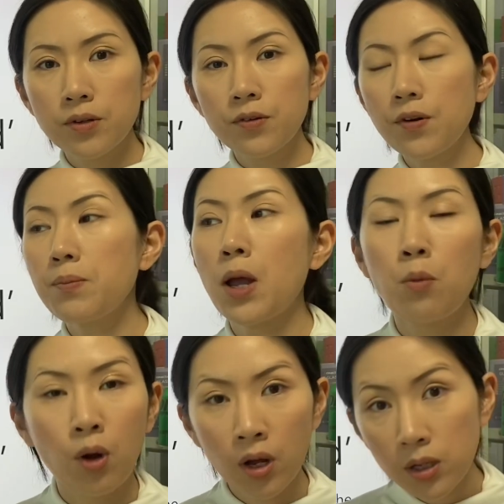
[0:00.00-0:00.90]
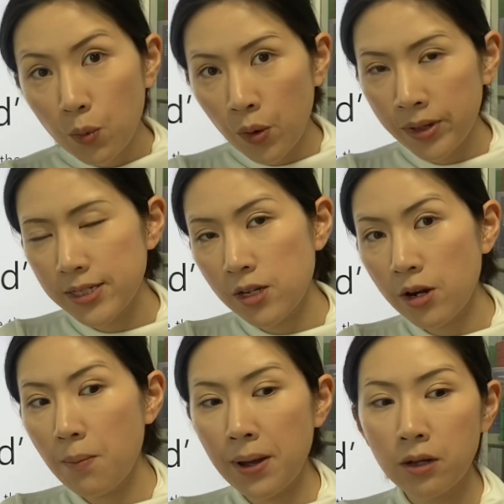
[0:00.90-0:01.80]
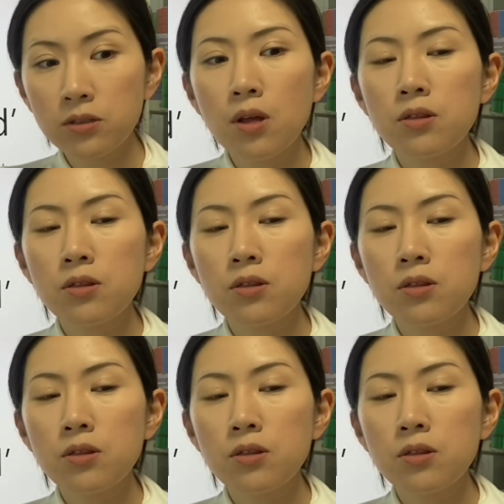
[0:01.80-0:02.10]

From now on, we will study about